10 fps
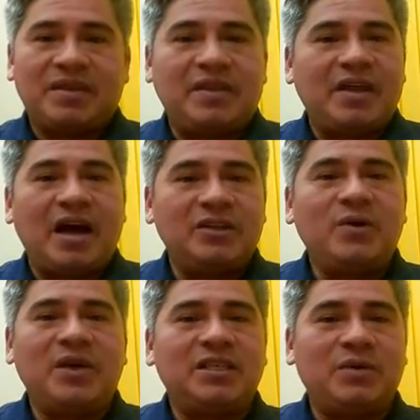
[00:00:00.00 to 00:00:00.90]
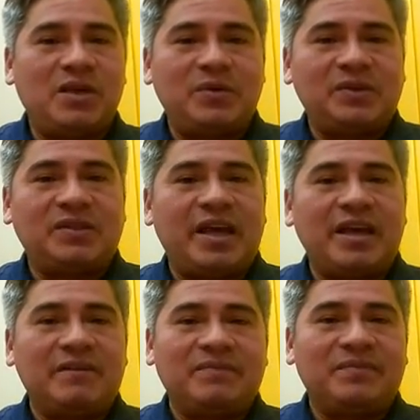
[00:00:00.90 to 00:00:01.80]
that I had no idea what he was
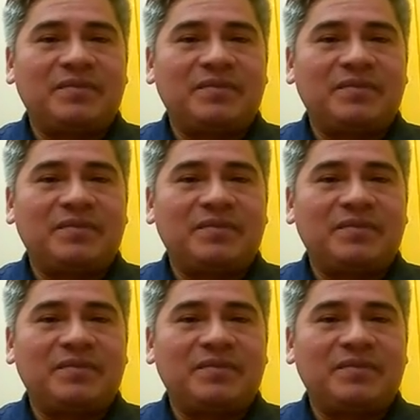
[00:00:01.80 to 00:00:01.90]
saying.